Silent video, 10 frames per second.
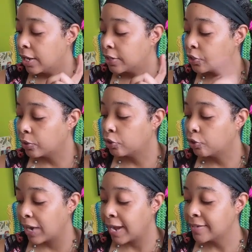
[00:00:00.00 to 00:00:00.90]
so the
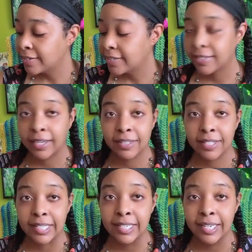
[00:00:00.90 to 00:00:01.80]
grass is like
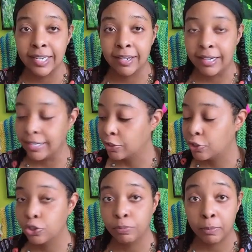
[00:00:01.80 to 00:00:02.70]
this neon,
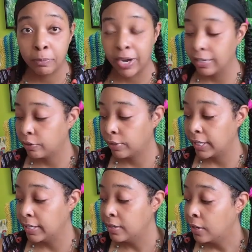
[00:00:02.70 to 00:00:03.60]
super bright
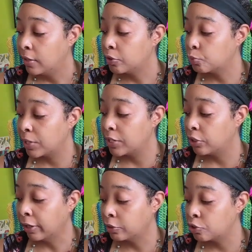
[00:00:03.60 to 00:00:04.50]
green. There's one
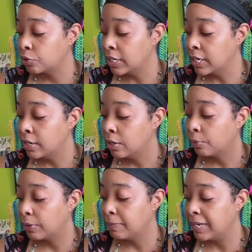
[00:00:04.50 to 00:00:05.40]
dark tree,
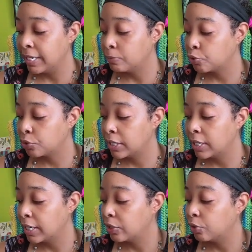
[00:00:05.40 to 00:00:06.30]
one medium
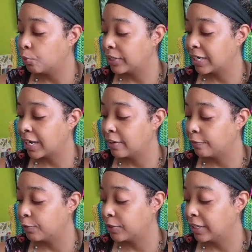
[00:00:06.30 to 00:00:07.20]
tree, and then one kind
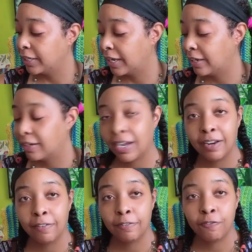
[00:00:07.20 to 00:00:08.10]
of really like kind
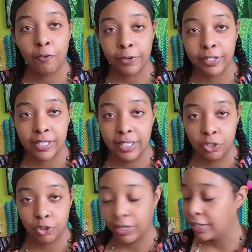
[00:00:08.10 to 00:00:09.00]
of foresty
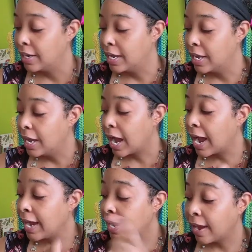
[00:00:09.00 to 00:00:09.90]
tree.
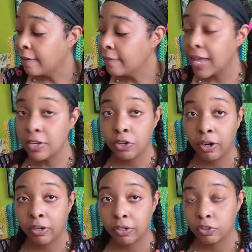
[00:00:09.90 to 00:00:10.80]
I have that
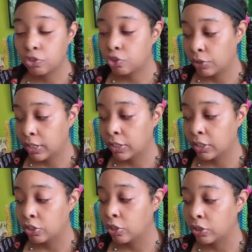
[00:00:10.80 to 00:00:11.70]
dark tree,
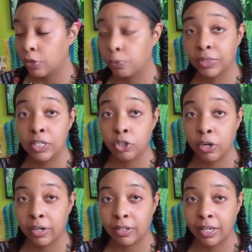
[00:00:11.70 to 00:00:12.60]
the, the, the really
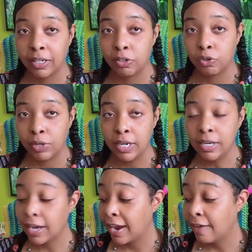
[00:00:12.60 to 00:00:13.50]
dark like
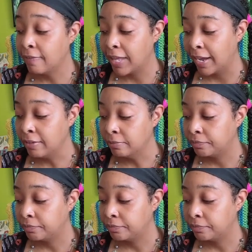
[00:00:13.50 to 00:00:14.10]
green. I have that.